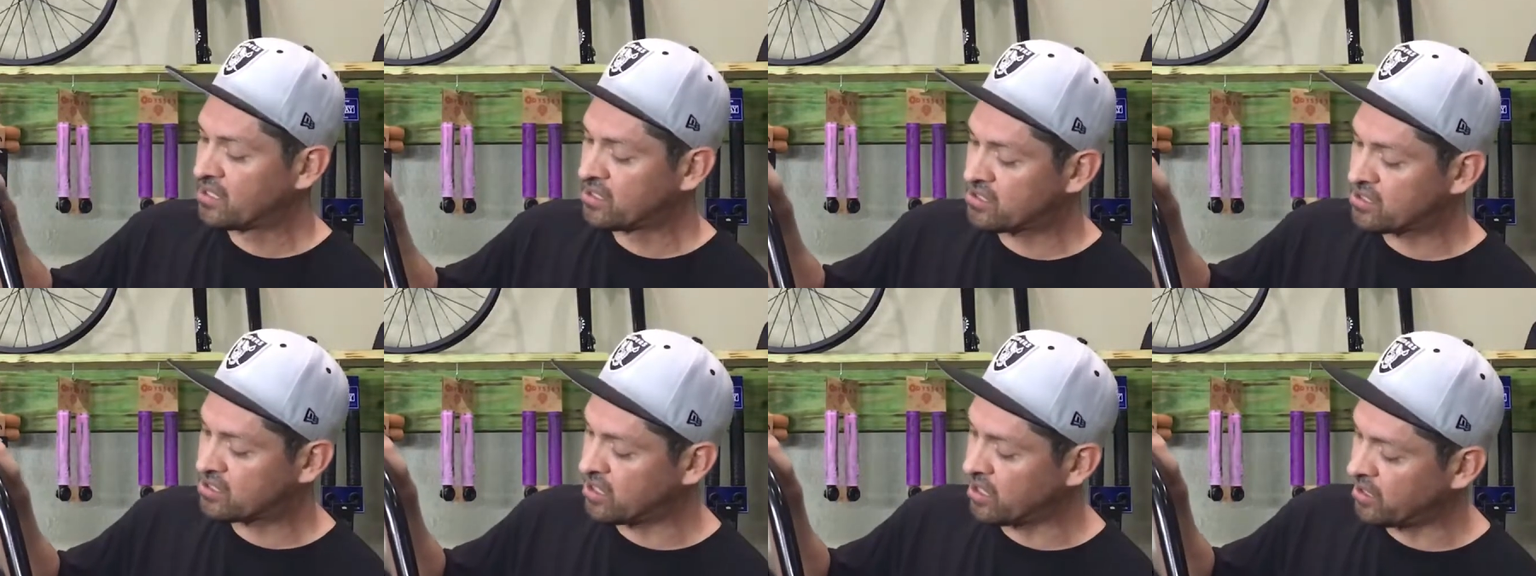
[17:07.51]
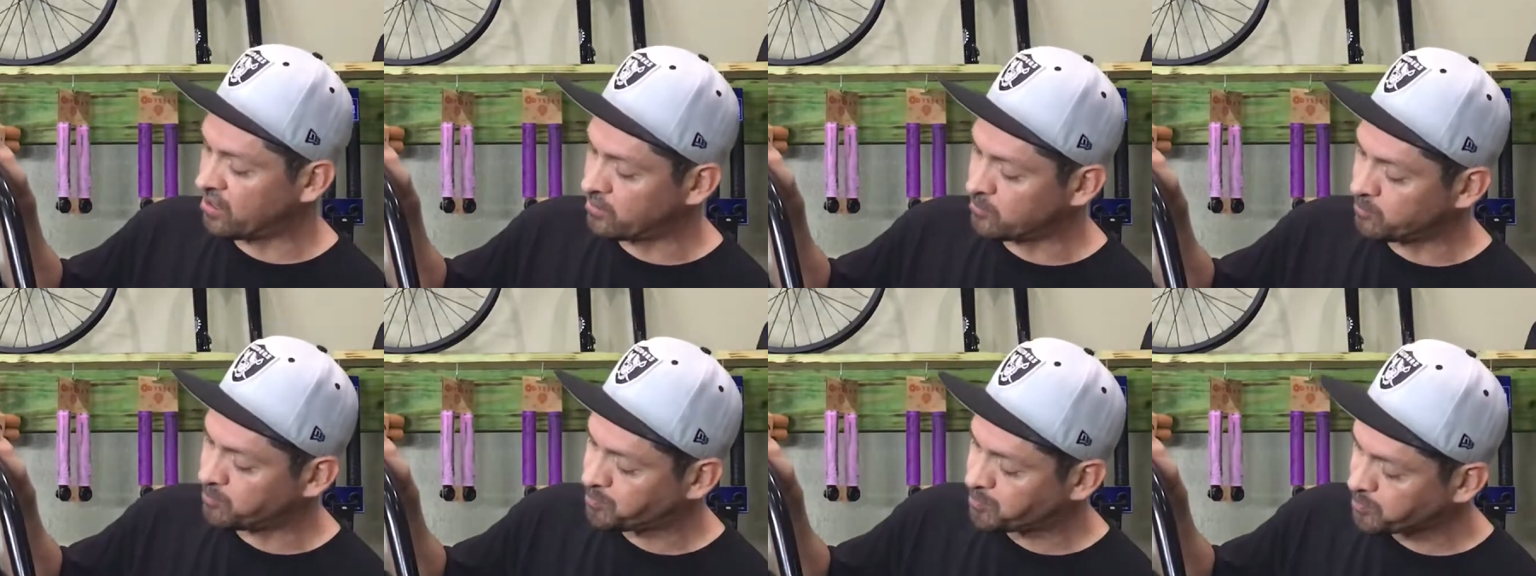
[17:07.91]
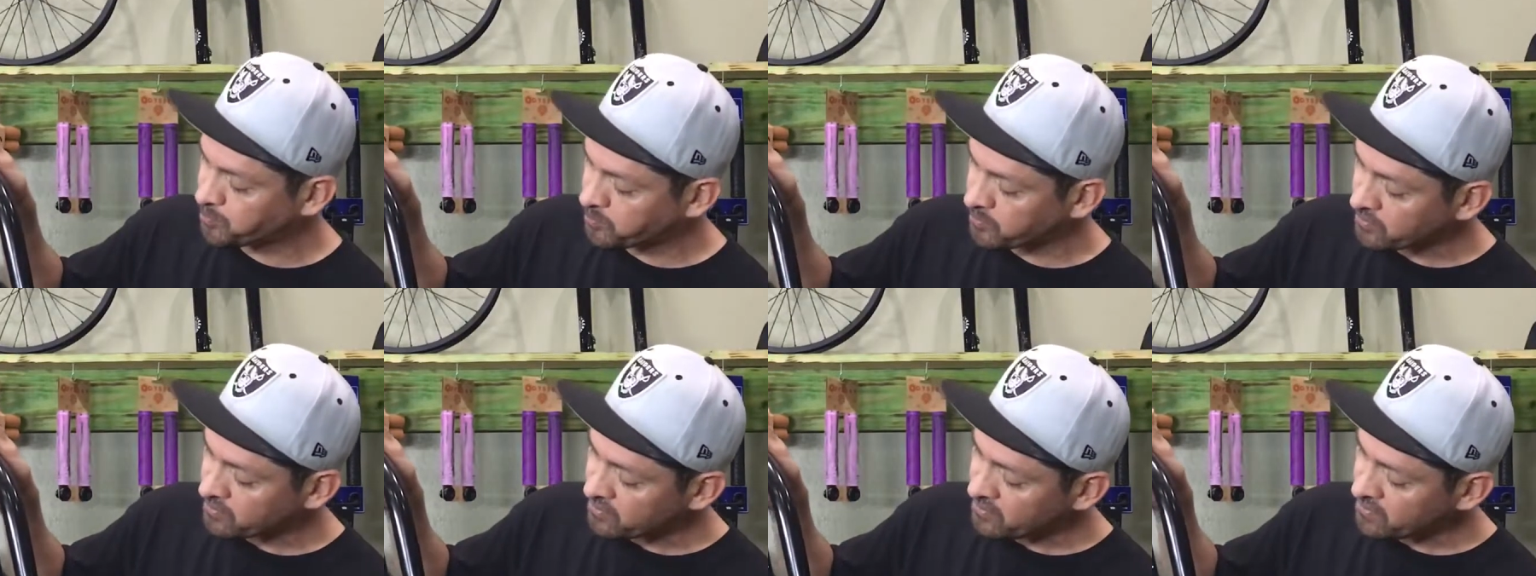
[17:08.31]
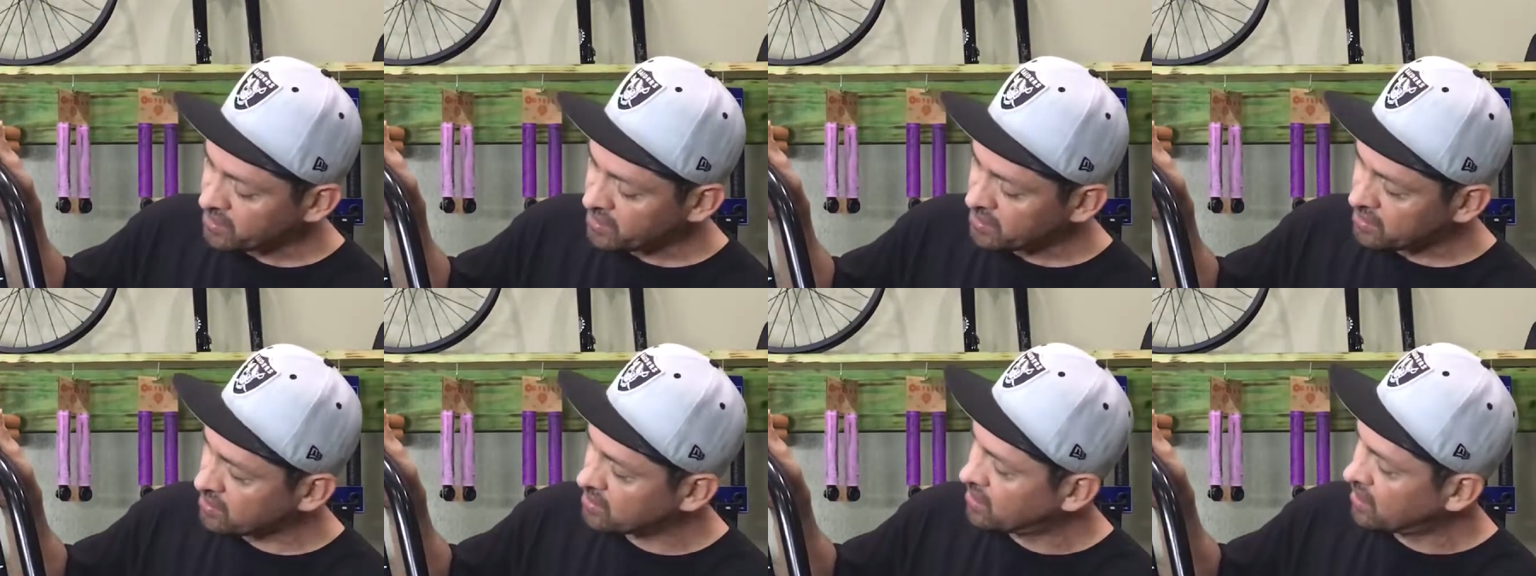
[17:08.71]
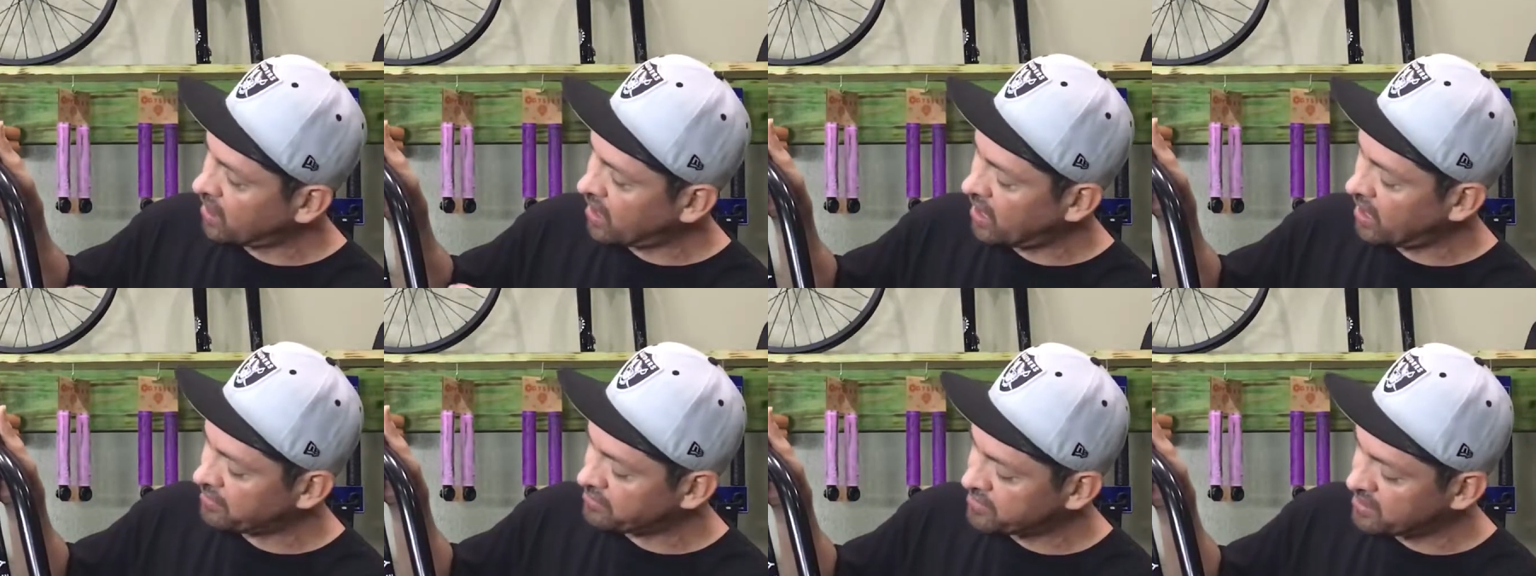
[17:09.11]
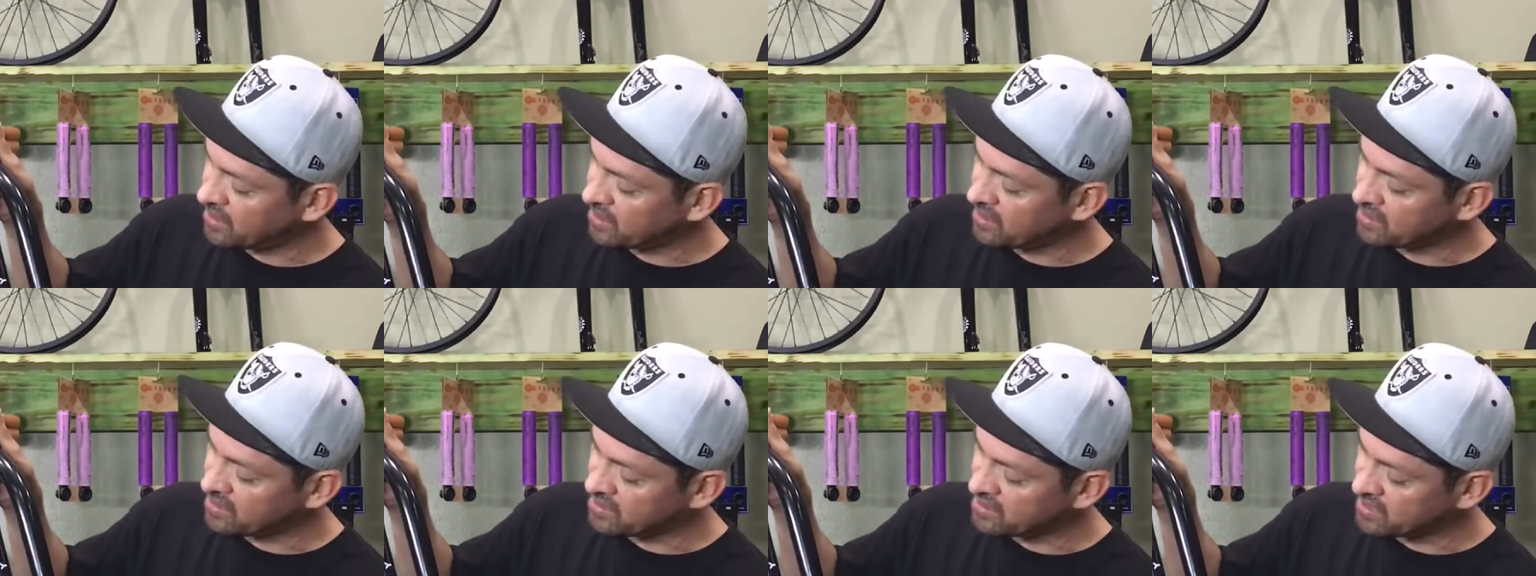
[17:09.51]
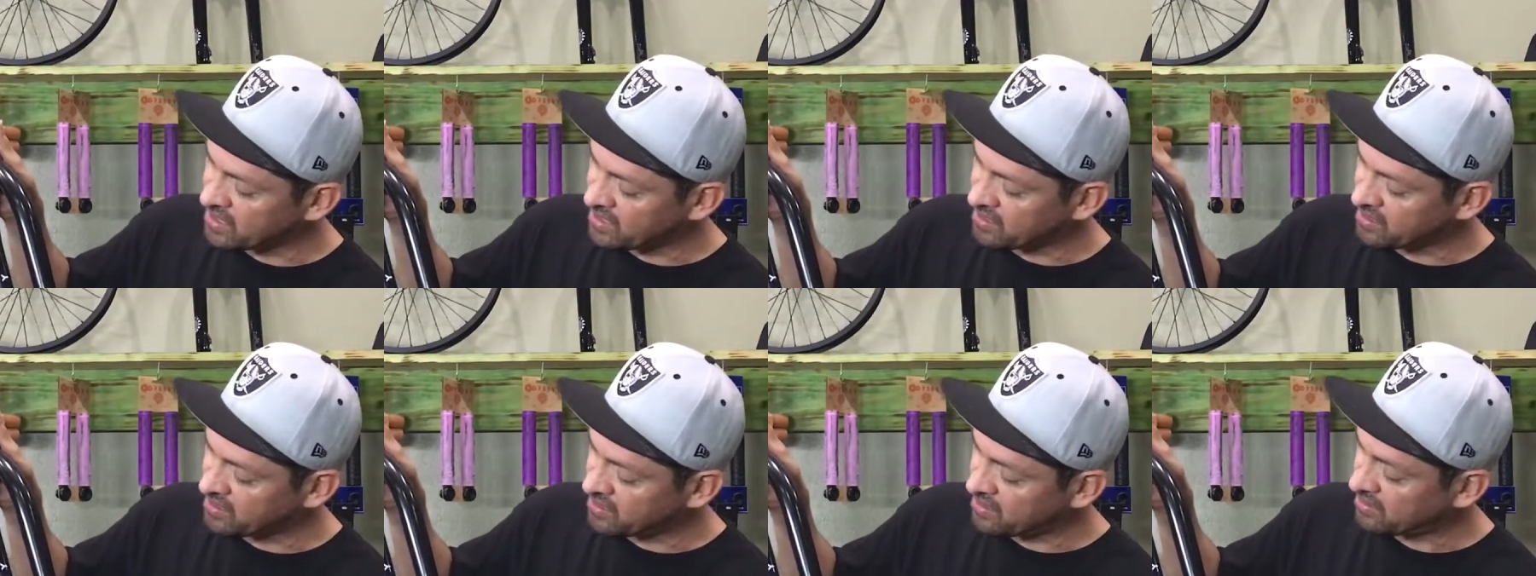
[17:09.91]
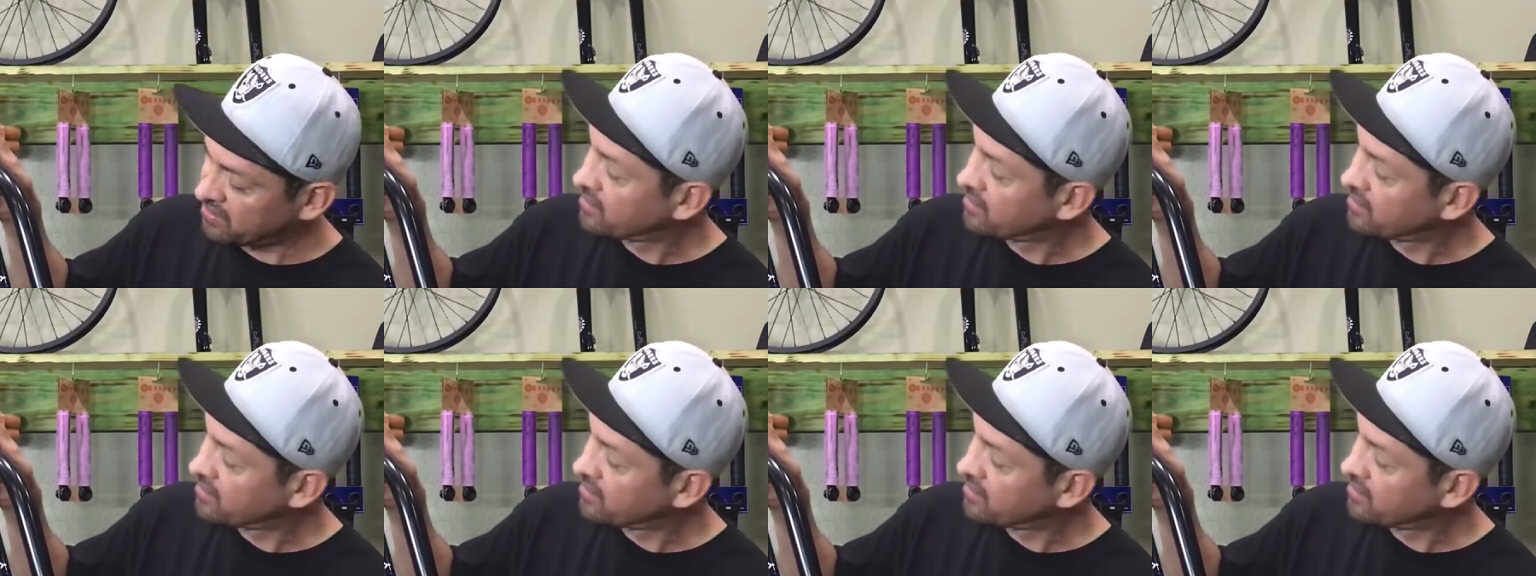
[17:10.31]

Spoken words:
So the offset is center